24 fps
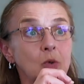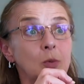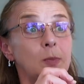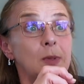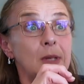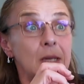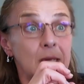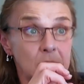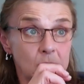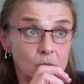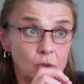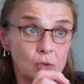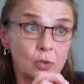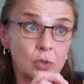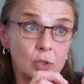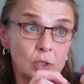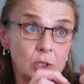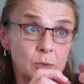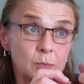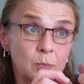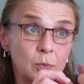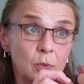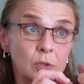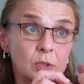a cord blood
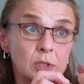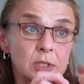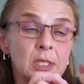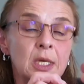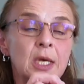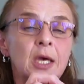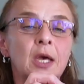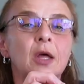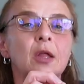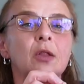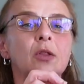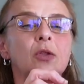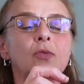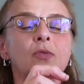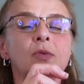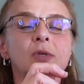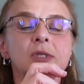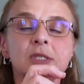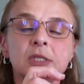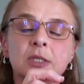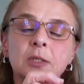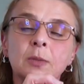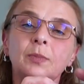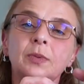transplant, the
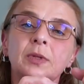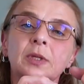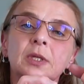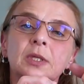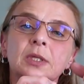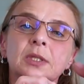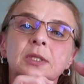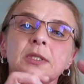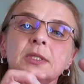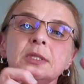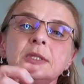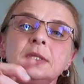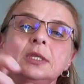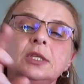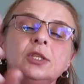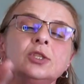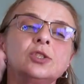recipient